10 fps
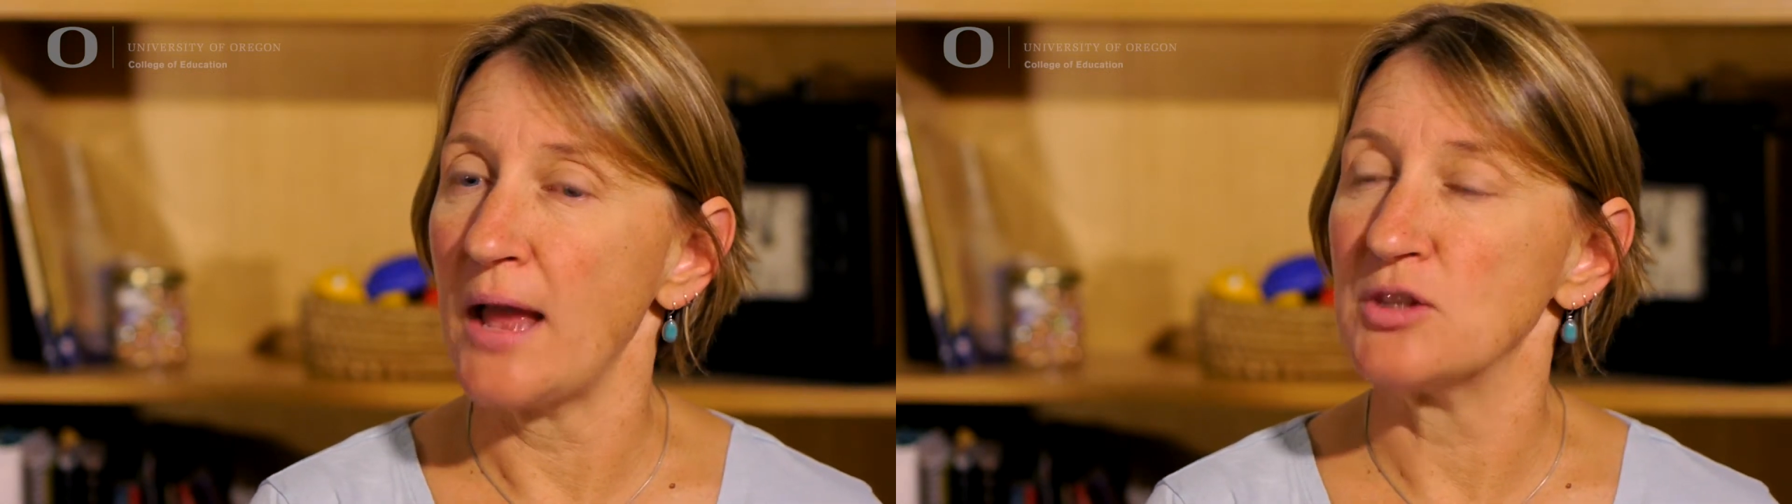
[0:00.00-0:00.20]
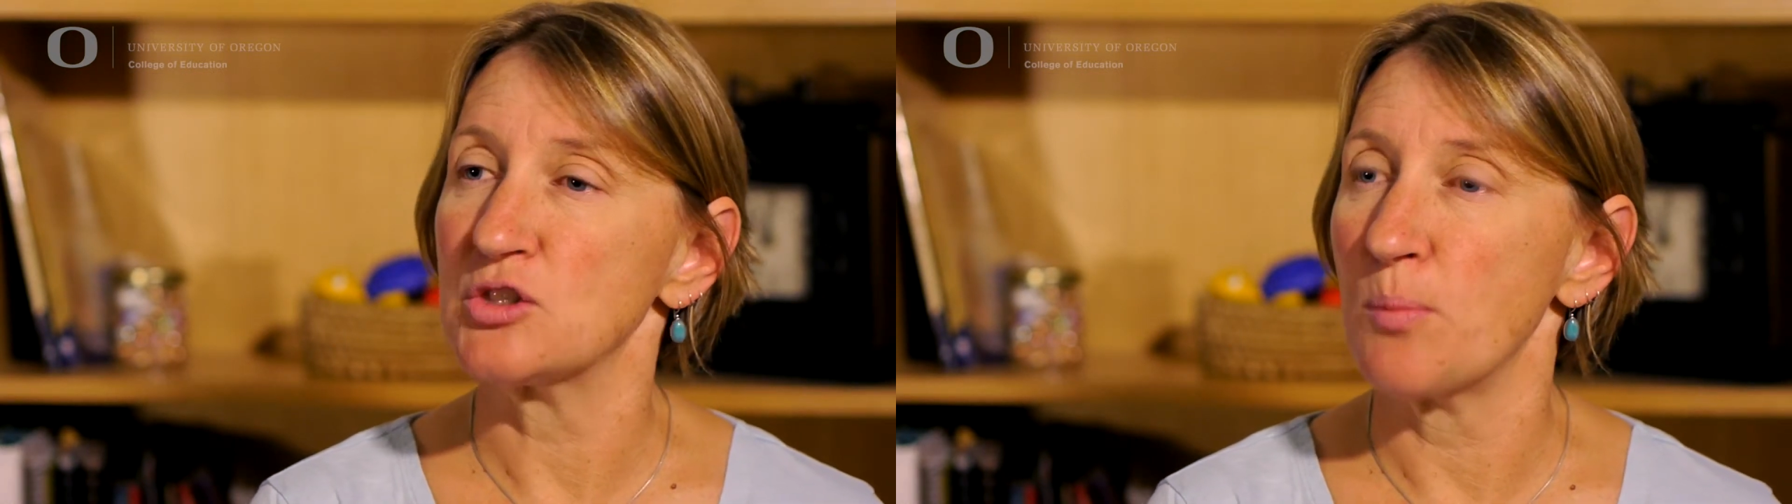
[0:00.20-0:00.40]

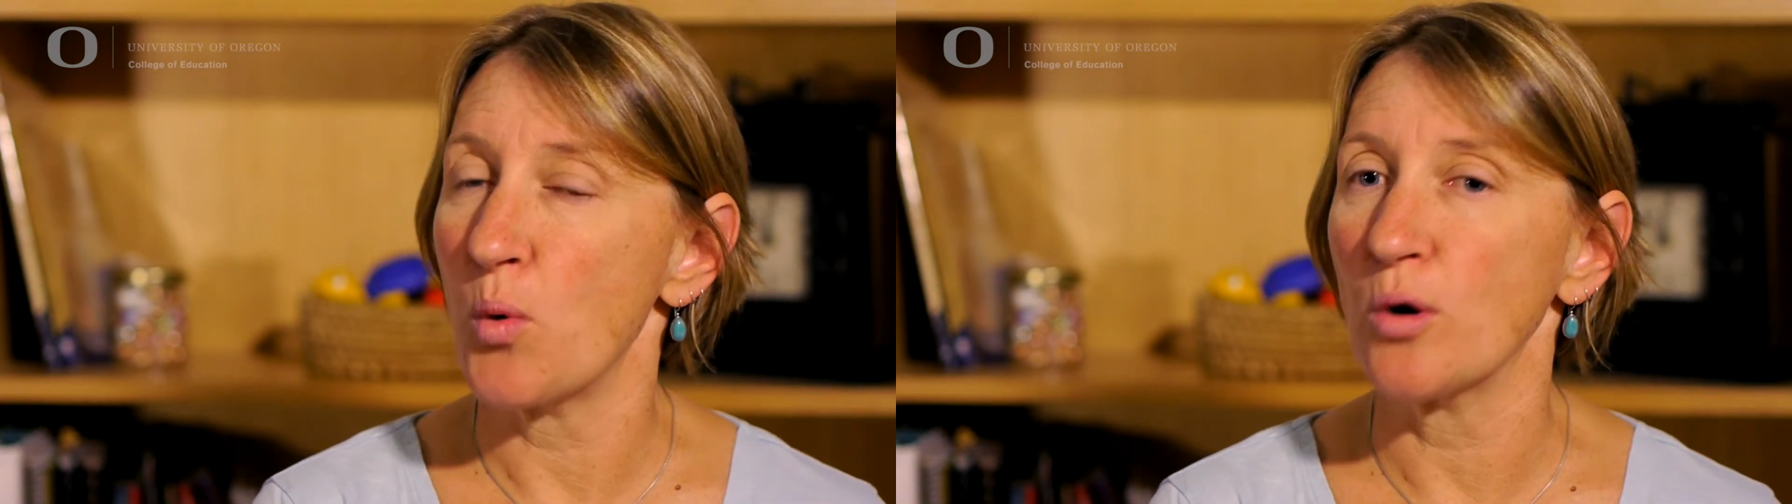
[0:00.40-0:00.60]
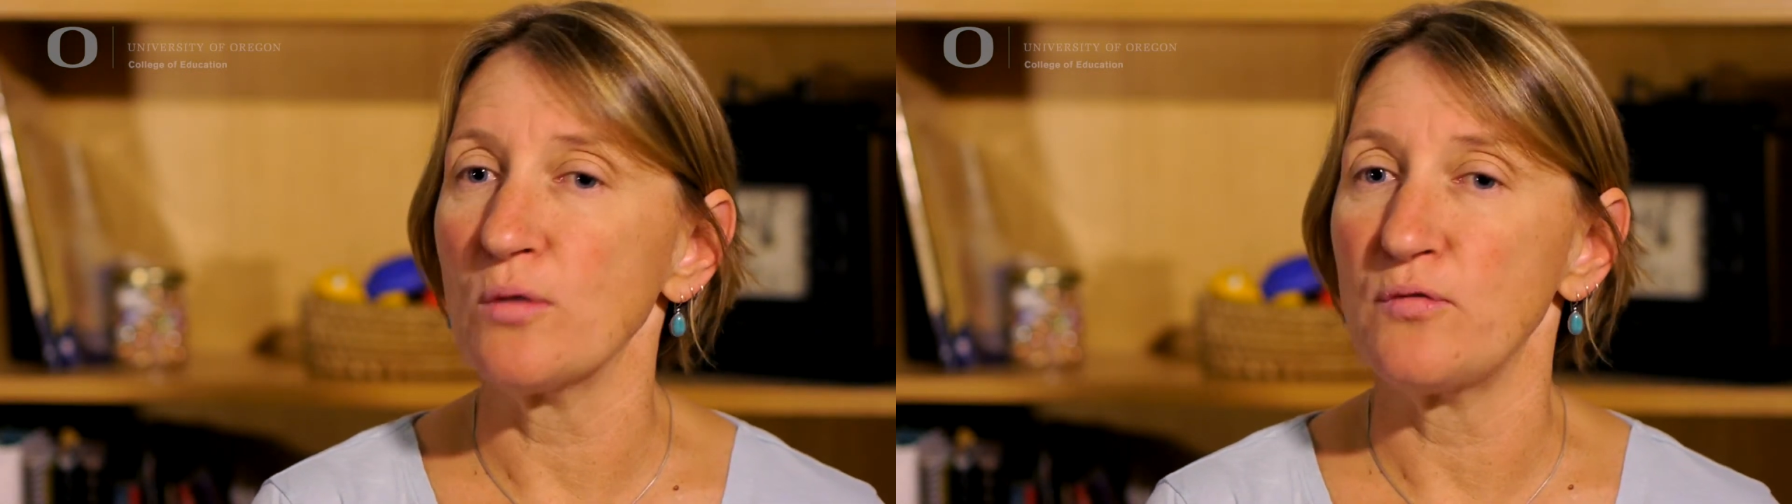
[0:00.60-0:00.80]
and
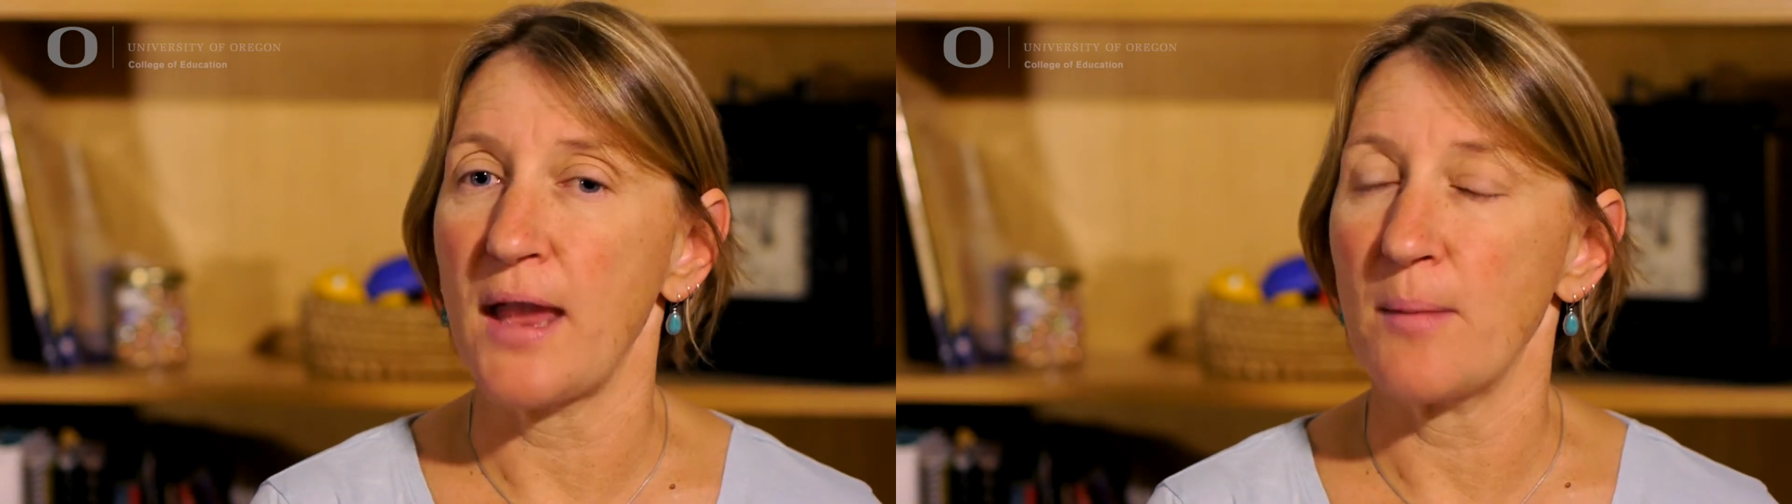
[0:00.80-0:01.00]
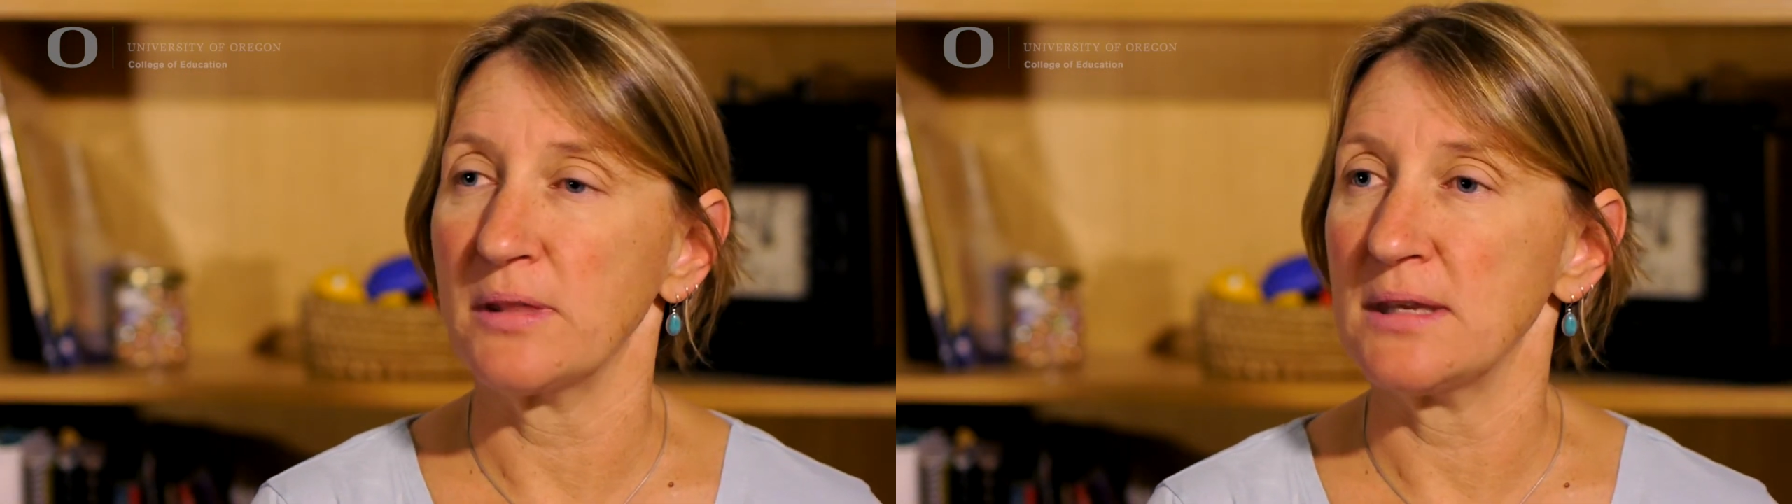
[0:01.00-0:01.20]
support
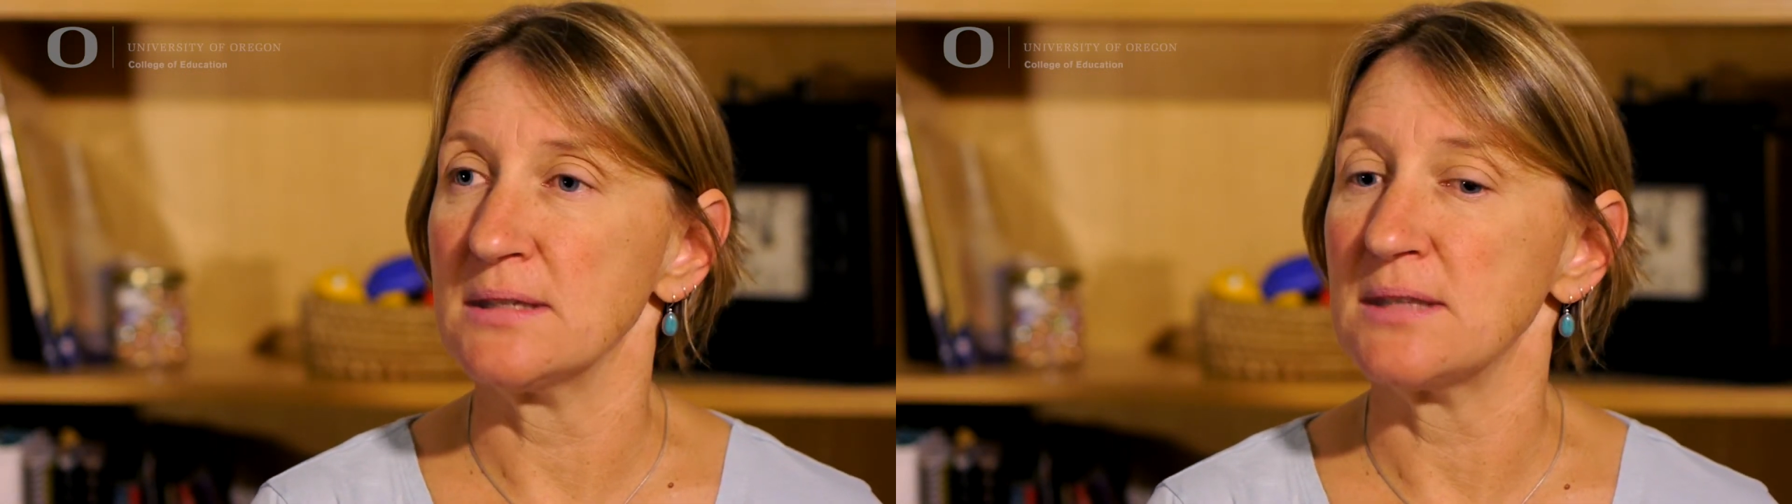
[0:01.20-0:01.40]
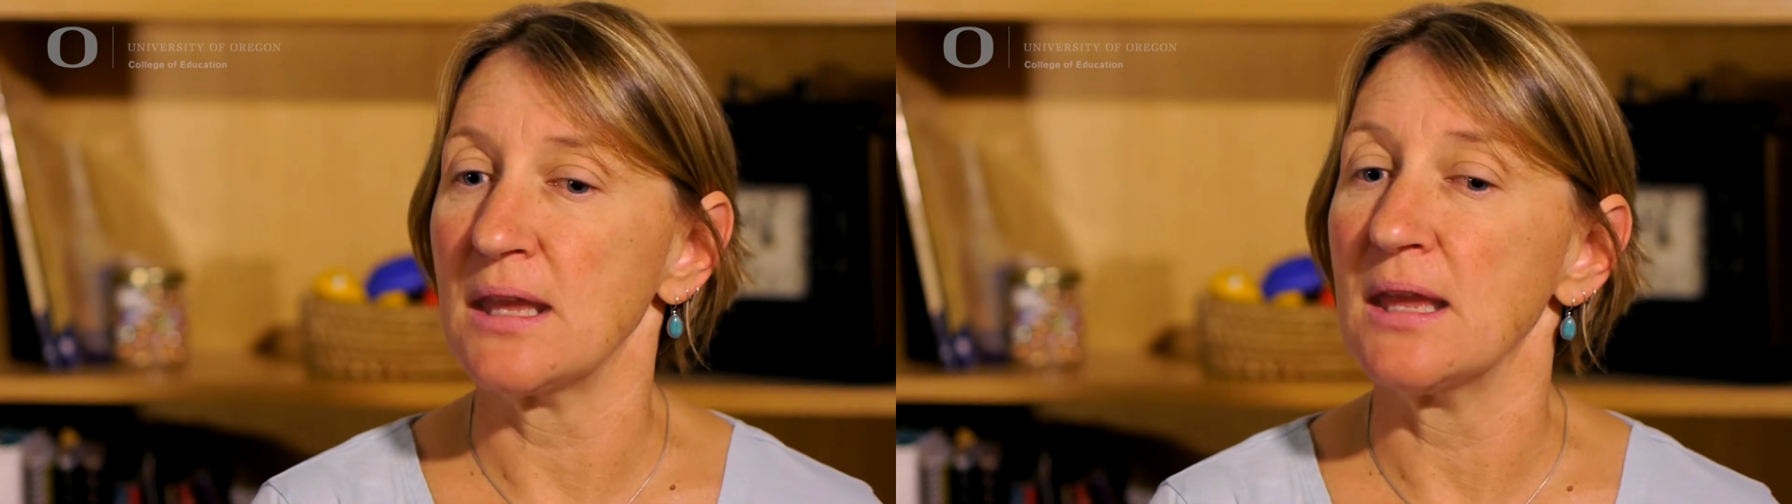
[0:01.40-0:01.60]

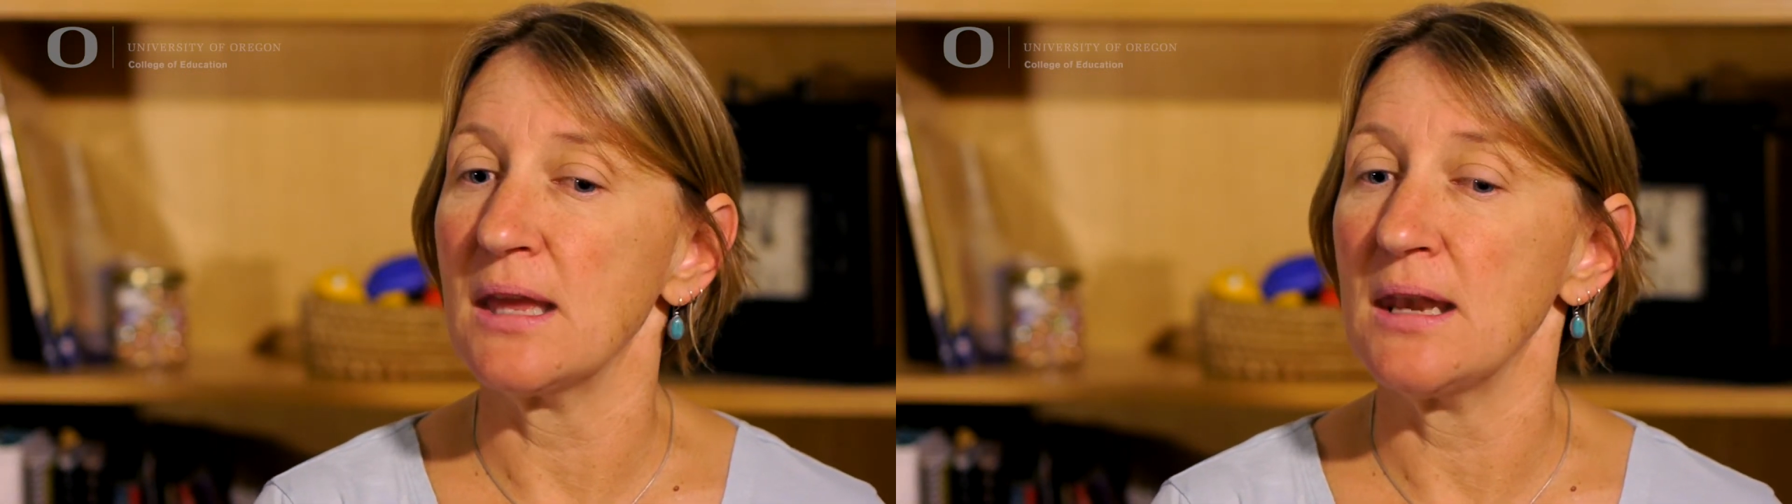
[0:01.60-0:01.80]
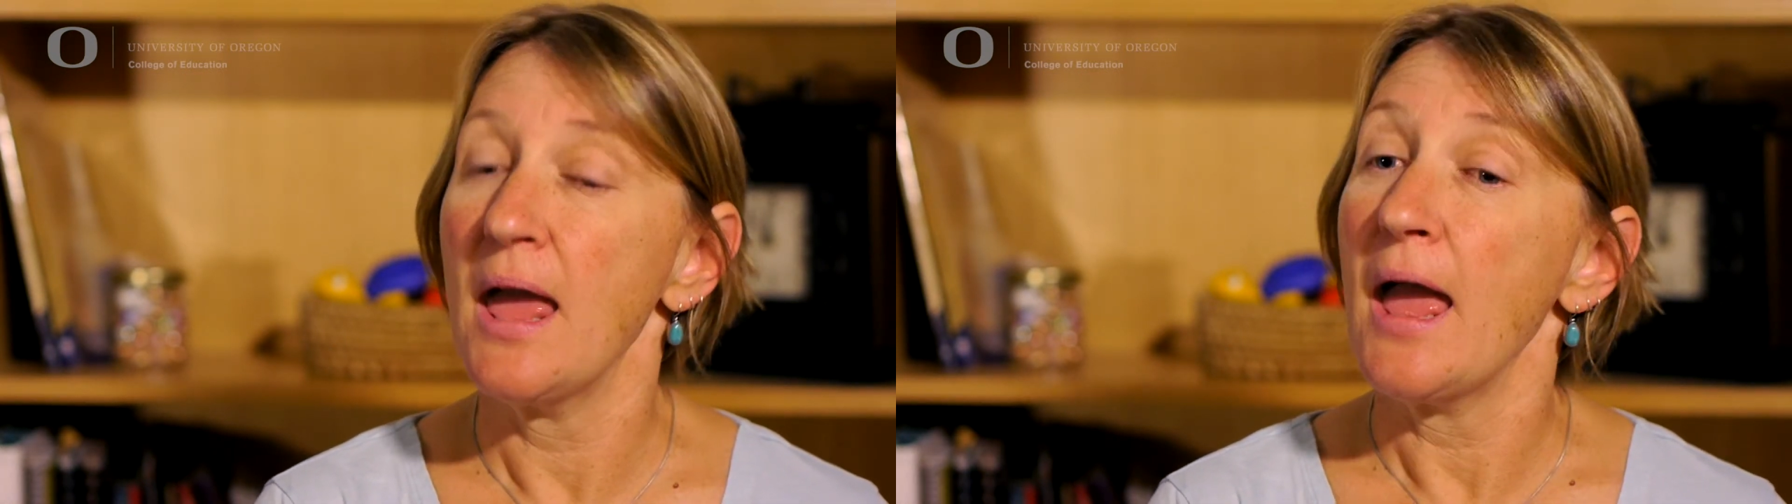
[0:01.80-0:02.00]
families in